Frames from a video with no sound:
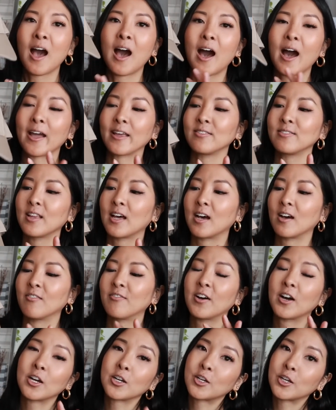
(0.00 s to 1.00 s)
I
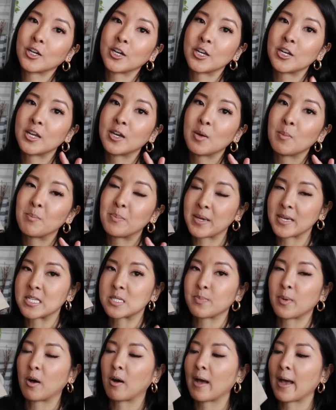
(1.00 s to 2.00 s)
love a good
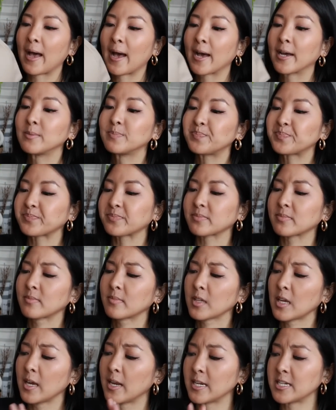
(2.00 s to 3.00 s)
baseball hat.
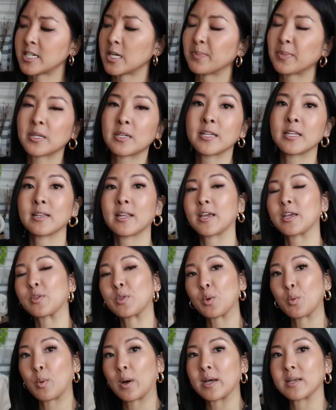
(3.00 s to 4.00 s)
I typically like
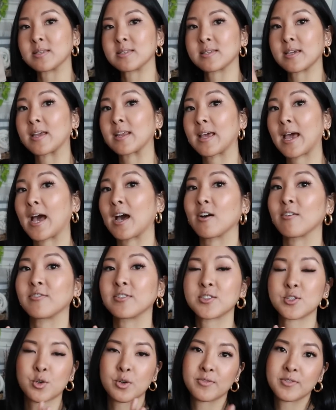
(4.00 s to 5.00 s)
the ones that
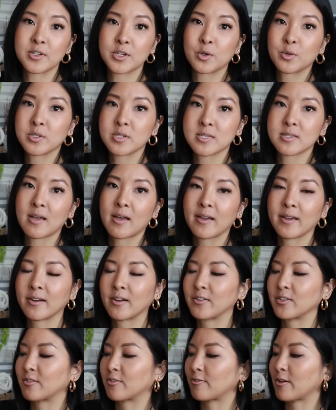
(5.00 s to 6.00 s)
have sort of no design
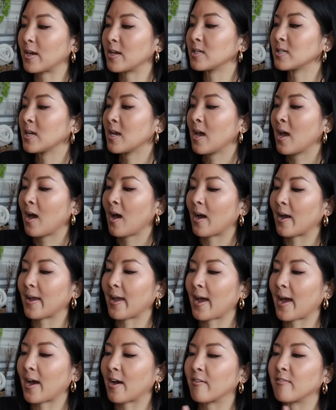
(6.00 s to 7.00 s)
on the front. I
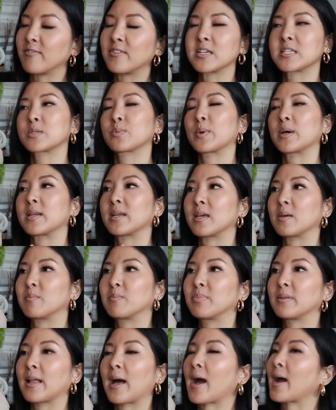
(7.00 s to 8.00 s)
have this one
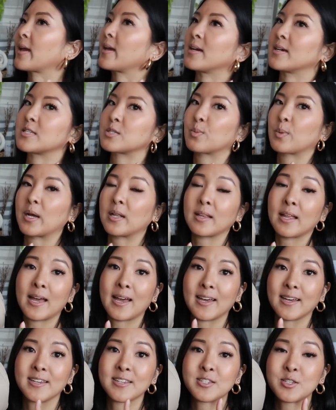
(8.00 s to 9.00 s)
in black as well
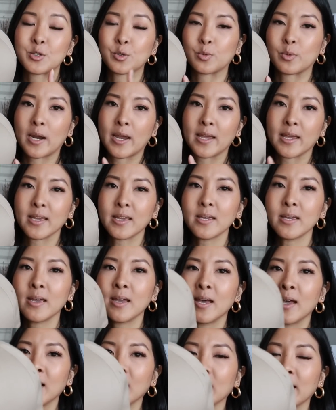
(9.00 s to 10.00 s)
as gray,
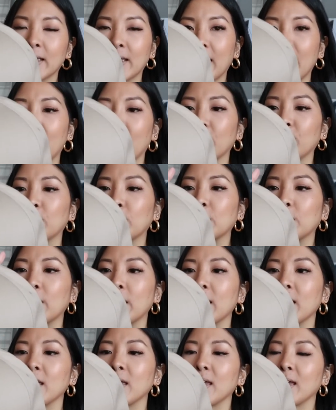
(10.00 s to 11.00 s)
like a heather
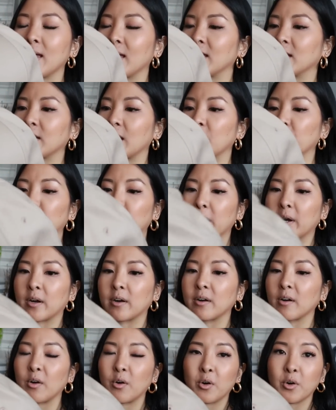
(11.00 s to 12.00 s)
gray, and I
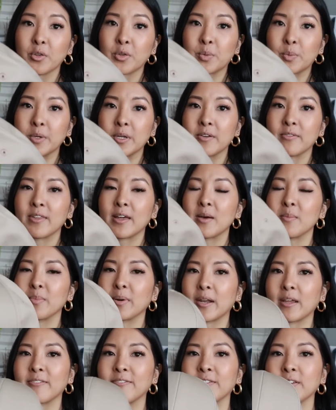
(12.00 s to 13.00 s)
wear all three of them,
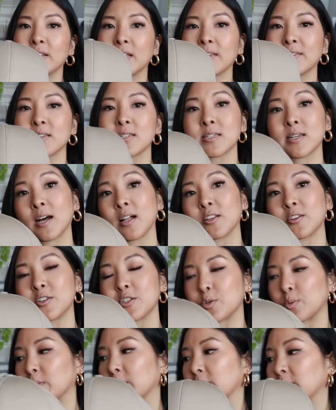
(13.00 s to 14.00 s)
but I feel like this color
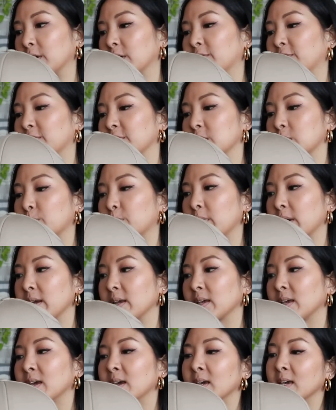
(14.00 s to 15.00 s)
is really good for
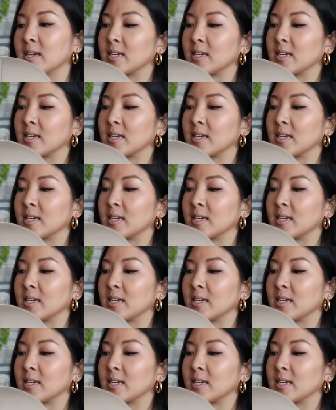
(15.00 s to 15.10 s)
spring.